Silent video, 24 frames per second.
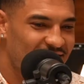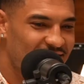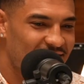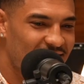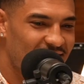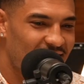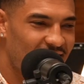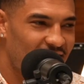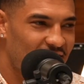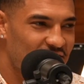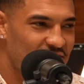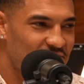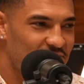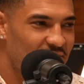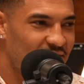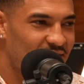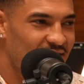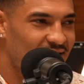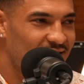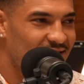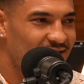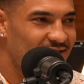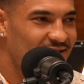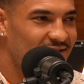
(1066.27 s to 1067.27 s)
That was
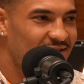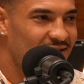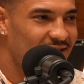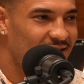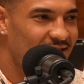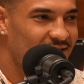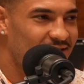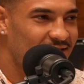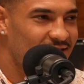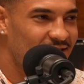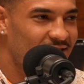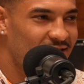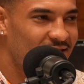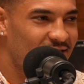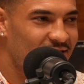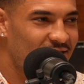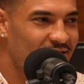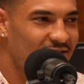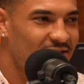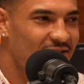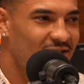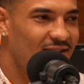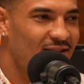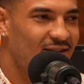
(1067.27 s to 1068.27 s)
my
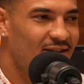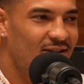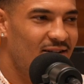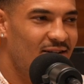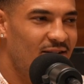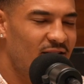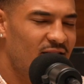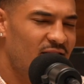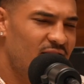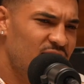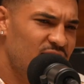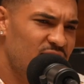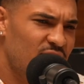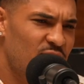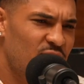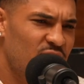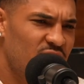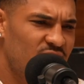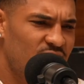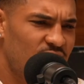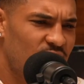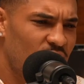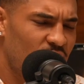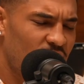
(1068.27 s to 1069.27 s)
because I
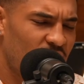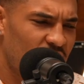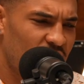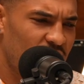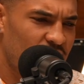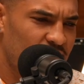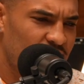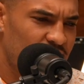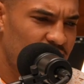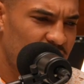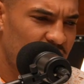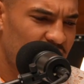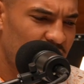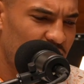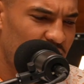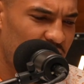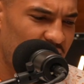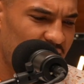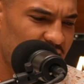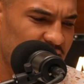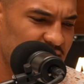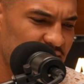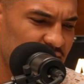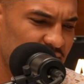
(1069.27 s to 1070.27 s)
mean, you grow up in
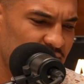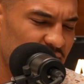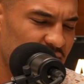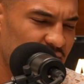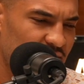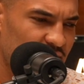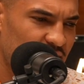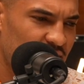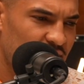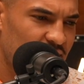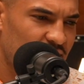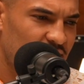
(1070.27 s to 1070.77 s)
proximity